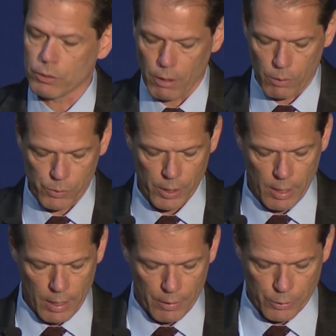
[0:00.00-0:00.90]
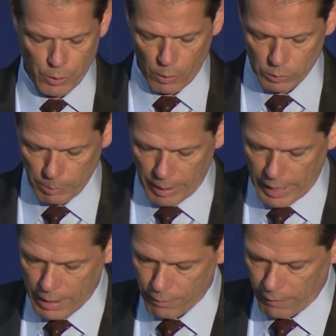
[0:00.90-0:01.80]
loans that total about
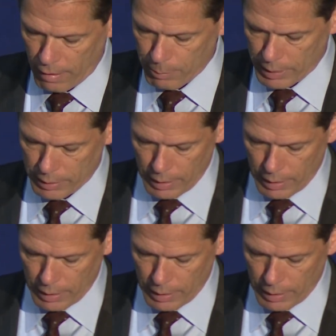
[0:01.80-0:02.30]
$85 million.